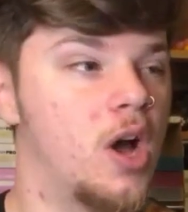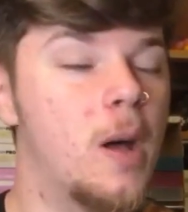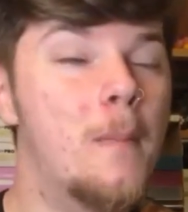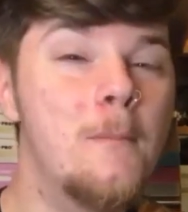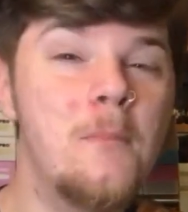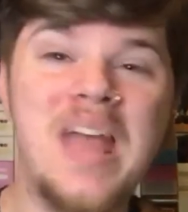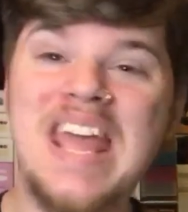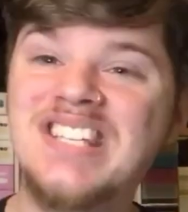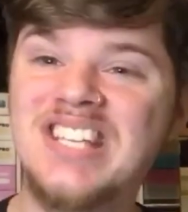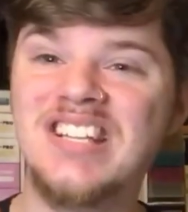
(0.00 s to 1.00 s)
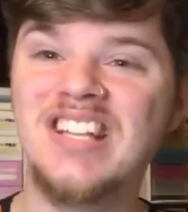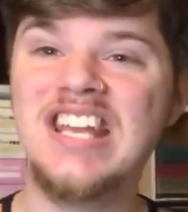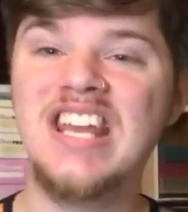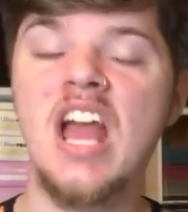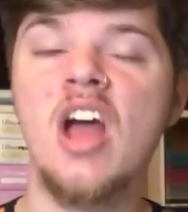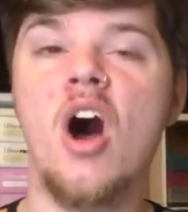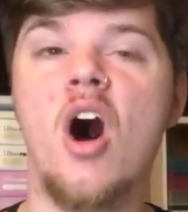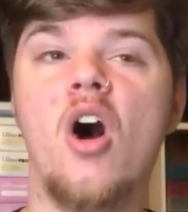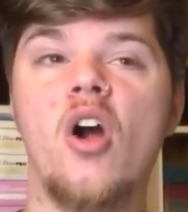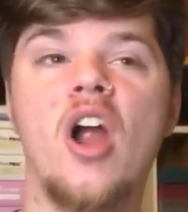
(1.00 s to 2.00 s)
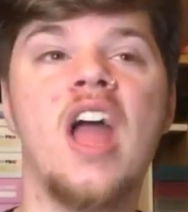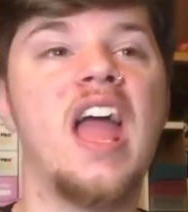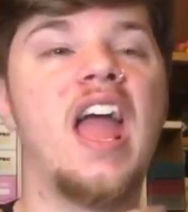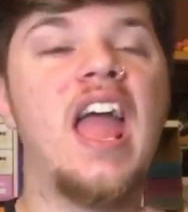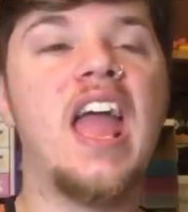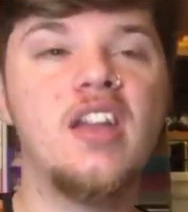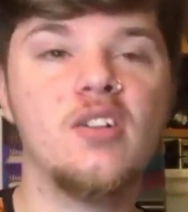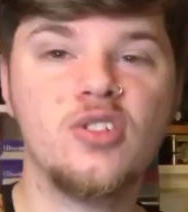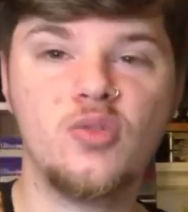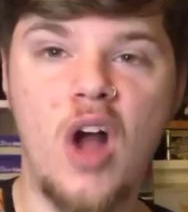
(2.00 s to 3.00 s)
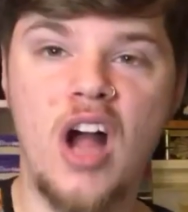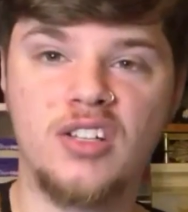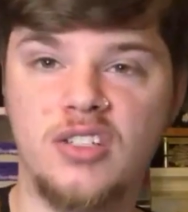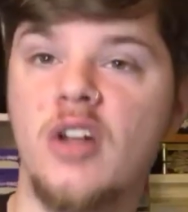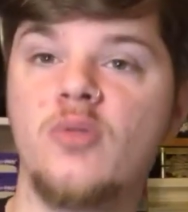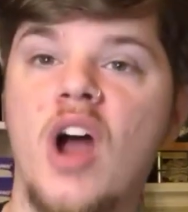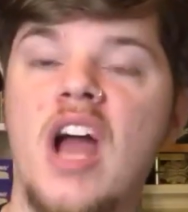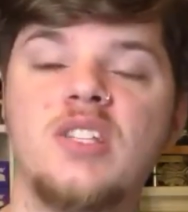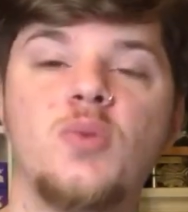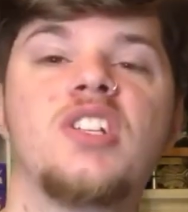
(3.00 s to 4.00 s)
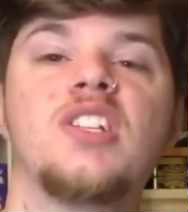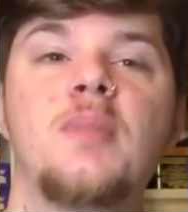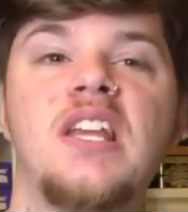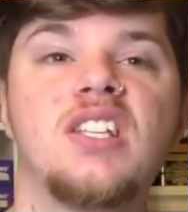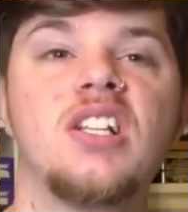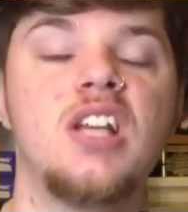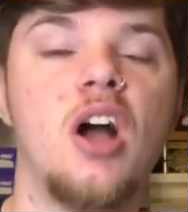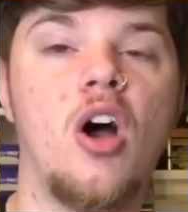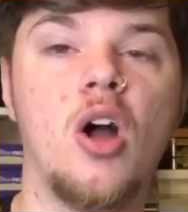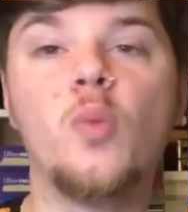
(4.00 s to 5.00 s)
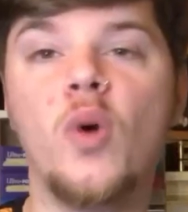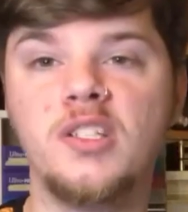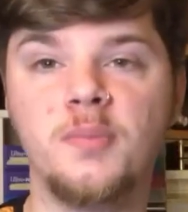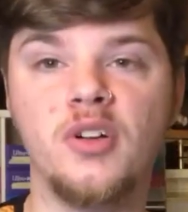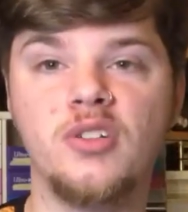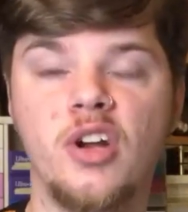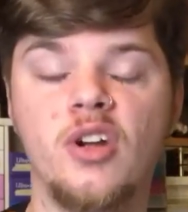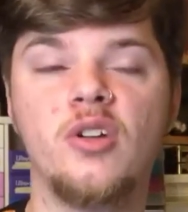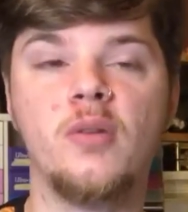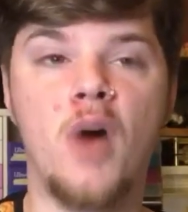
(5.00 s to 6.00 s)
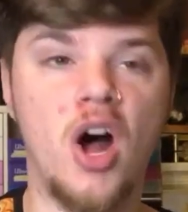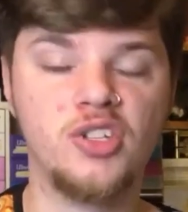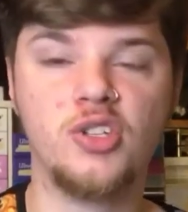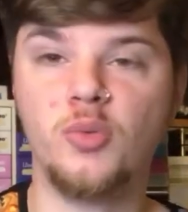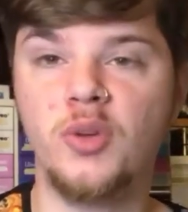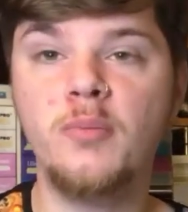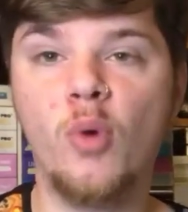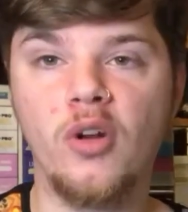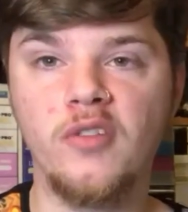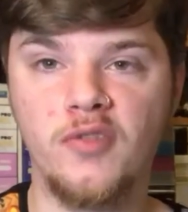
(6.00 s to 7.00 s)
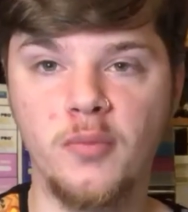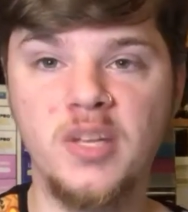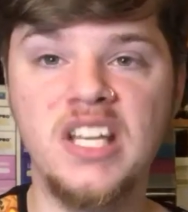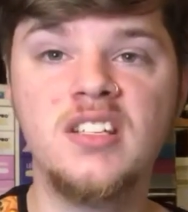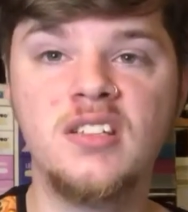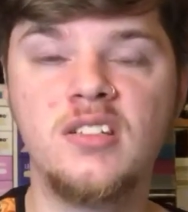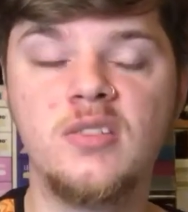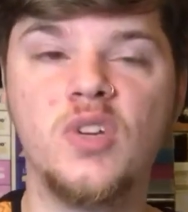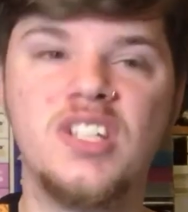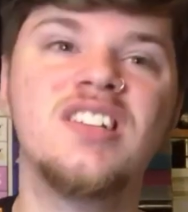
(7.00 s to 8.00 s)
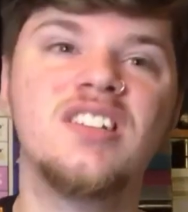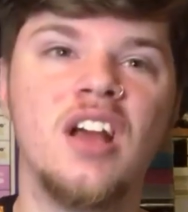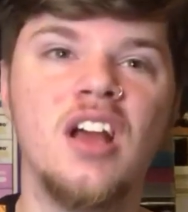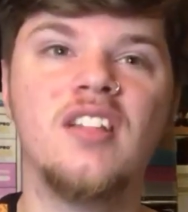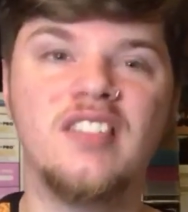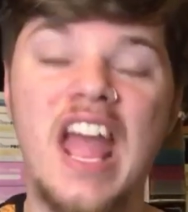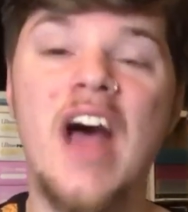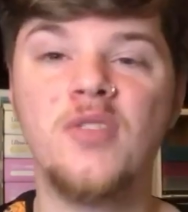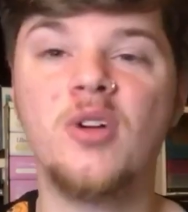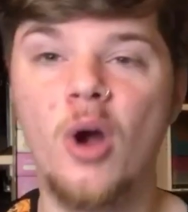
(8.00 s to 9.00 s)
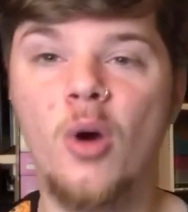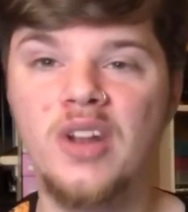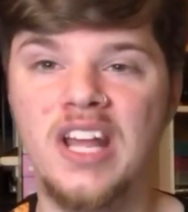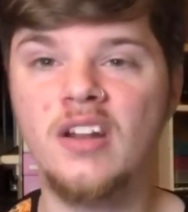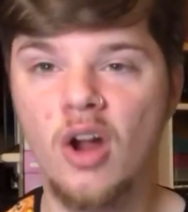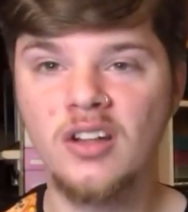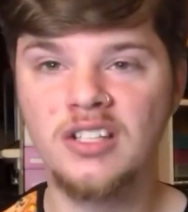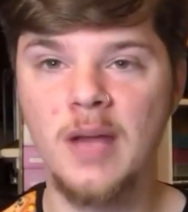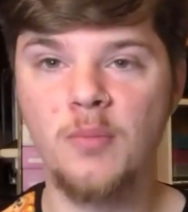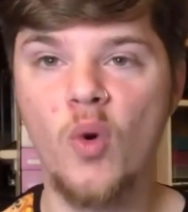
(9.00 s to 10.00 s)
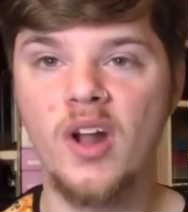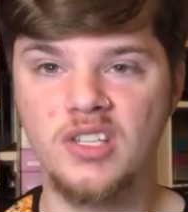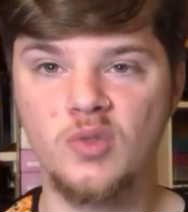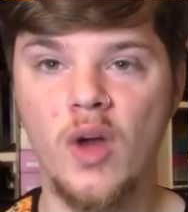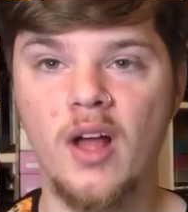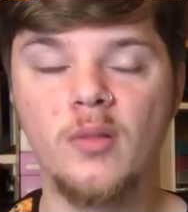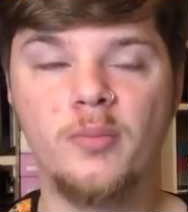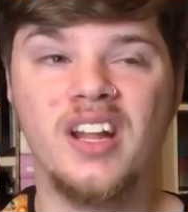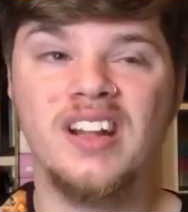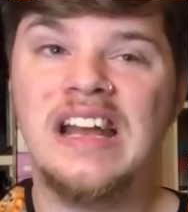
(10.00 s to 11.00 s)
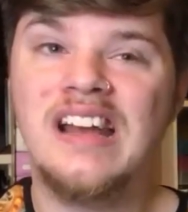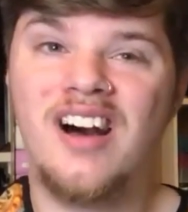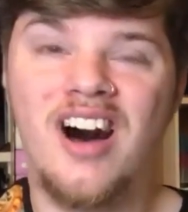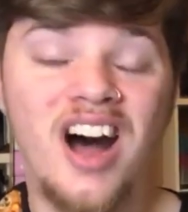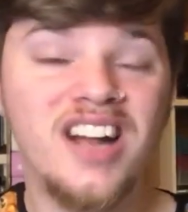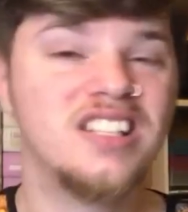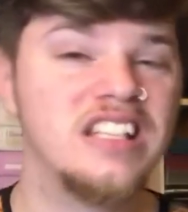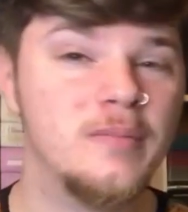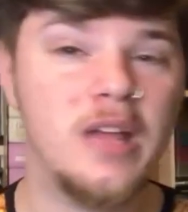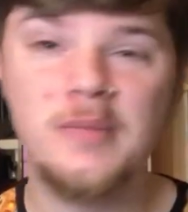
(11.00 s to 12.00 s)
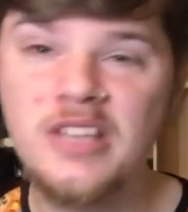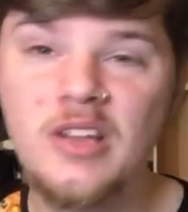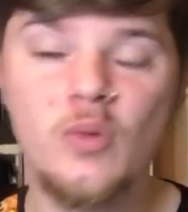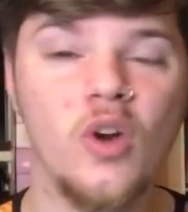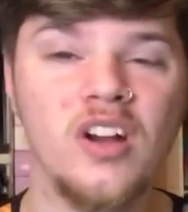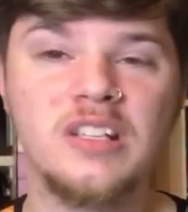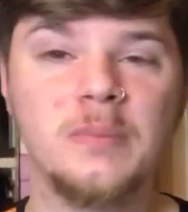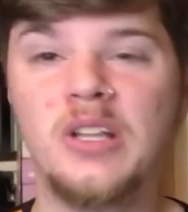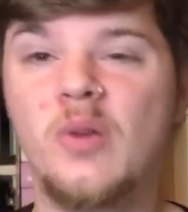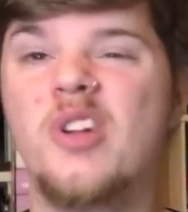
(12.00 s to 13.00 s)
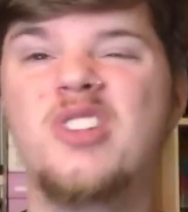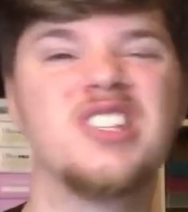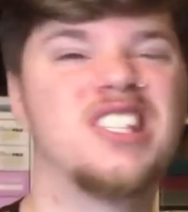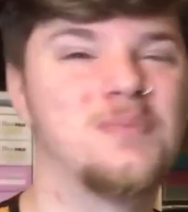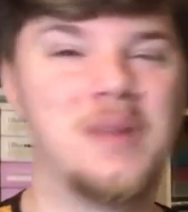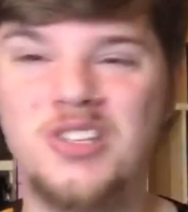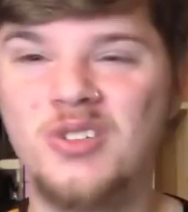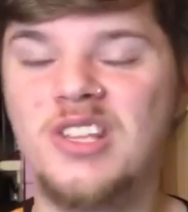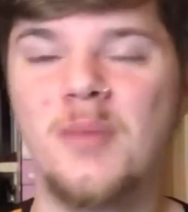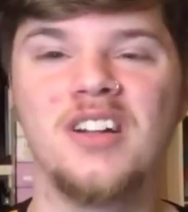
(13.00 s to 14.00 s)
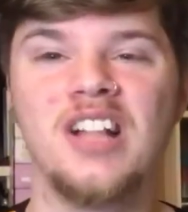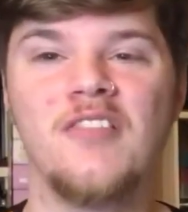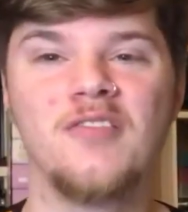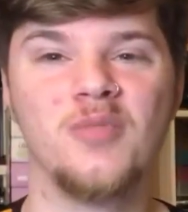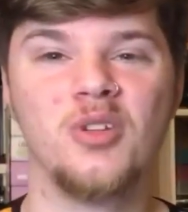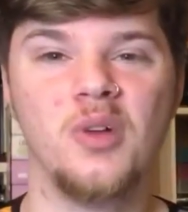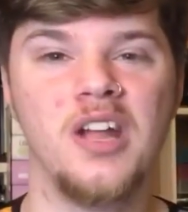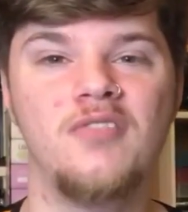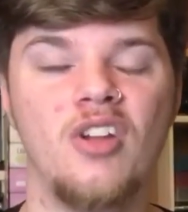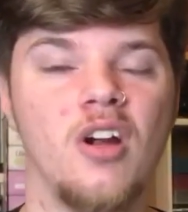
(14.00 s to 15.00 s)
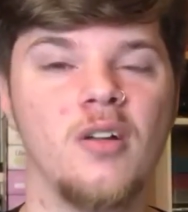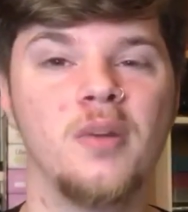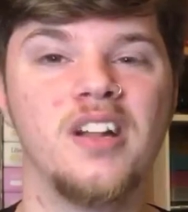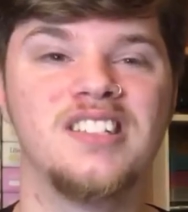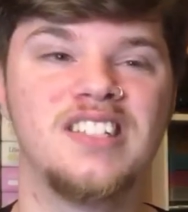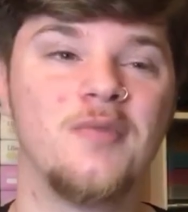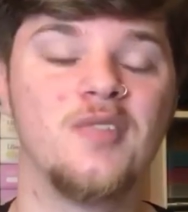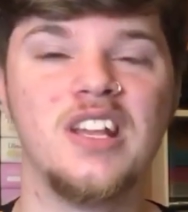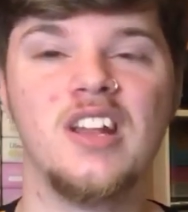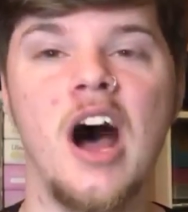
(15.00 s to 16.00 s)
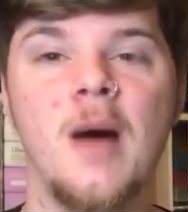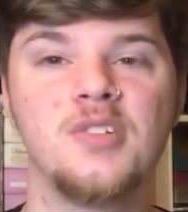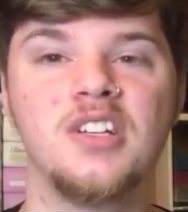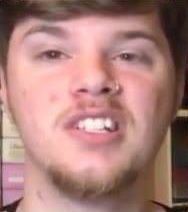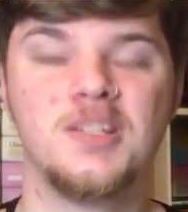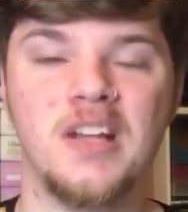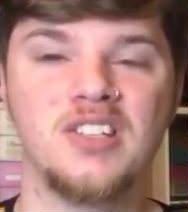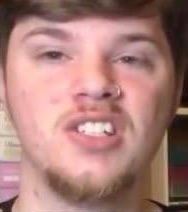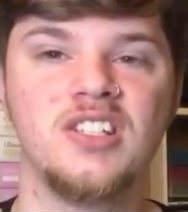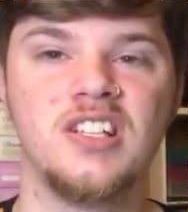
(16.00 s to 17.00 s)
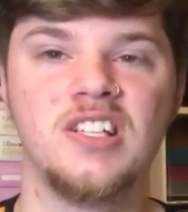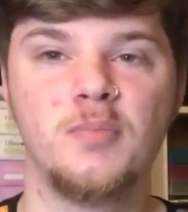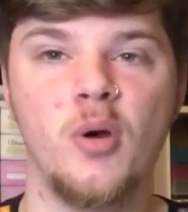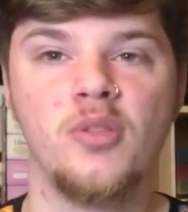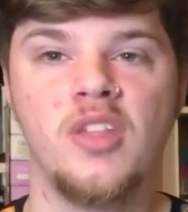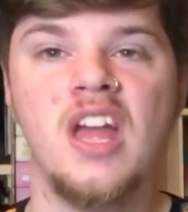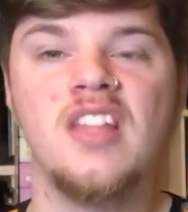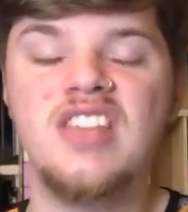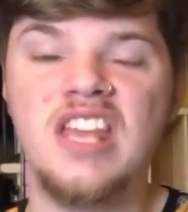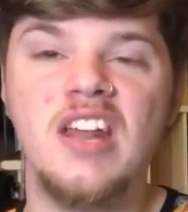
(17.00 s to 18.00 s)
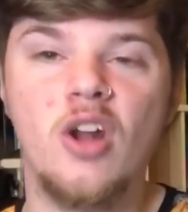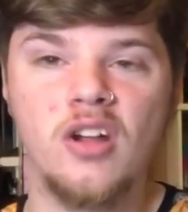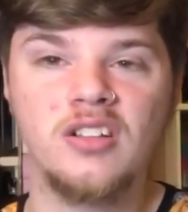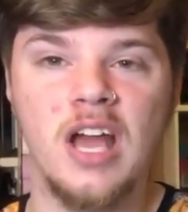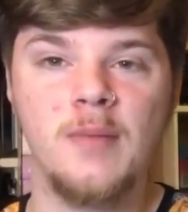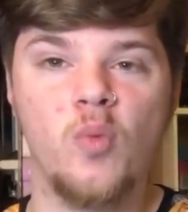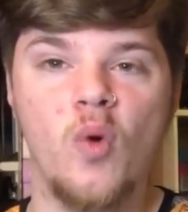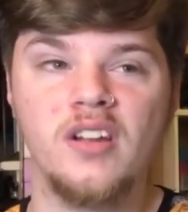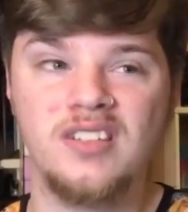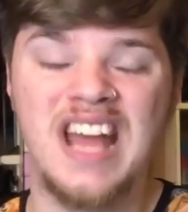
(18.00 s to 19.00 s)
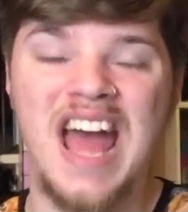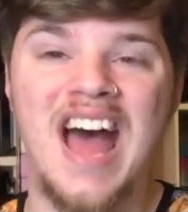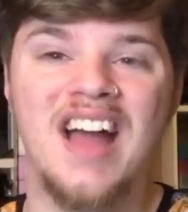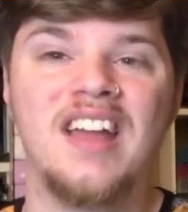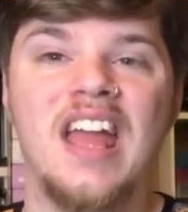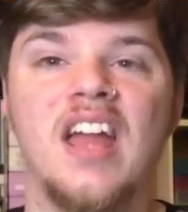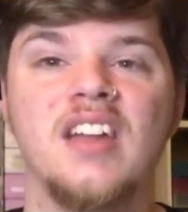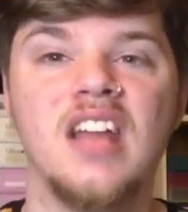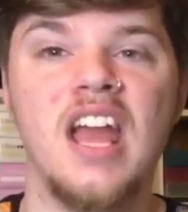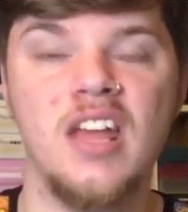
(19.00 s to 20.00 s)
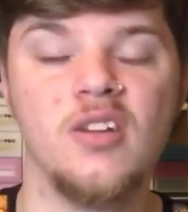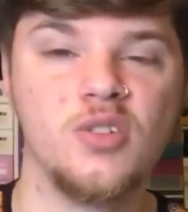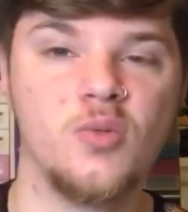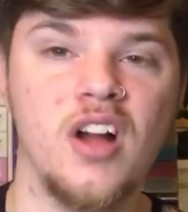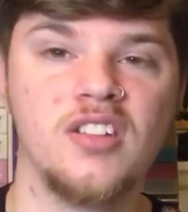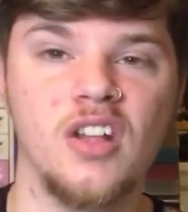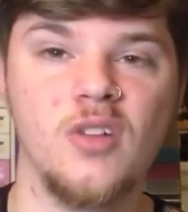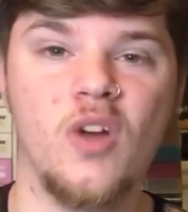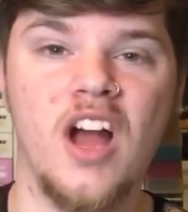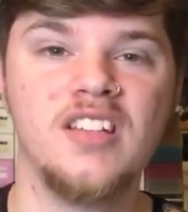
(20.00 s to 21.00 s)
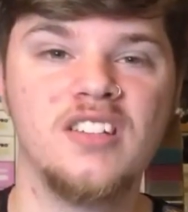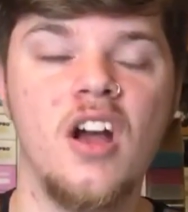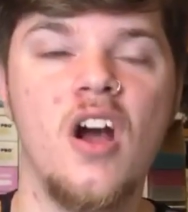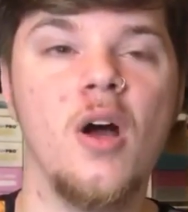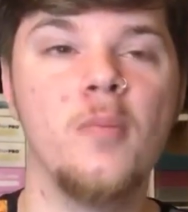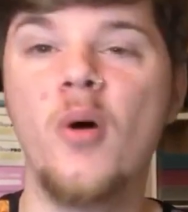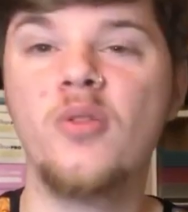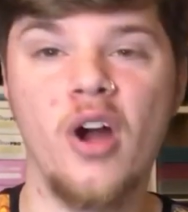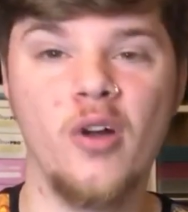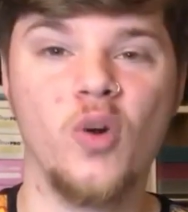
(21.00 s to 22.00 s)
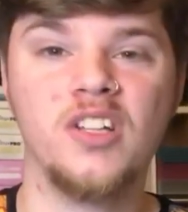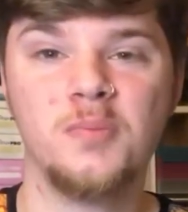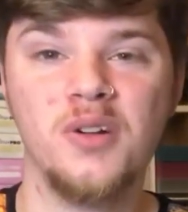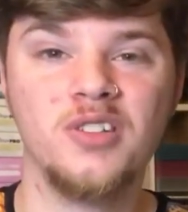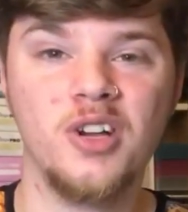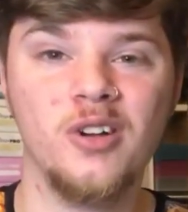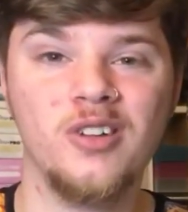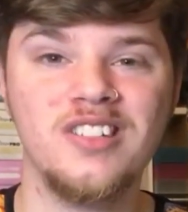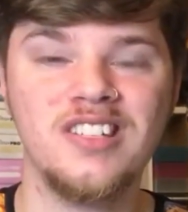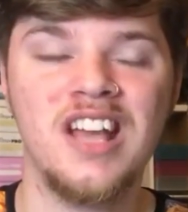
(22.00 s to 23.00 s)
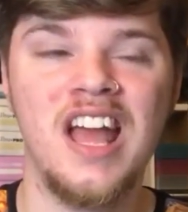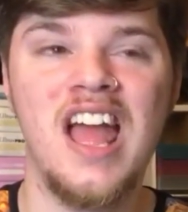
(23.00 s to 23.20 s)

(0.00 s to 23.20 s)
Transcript: amazingly are Ayer's Rock Sunrise, which is basically a hard once per turn monster reborn for beasts, which is They have their own in-archetype one as well, but honestly, maybe you can work something where you just special summon a lot from the graveyard, it's definitely an option, especially since both the in-archetype one, Tag, and Ayers Rock Sunrise are both hard once per turns.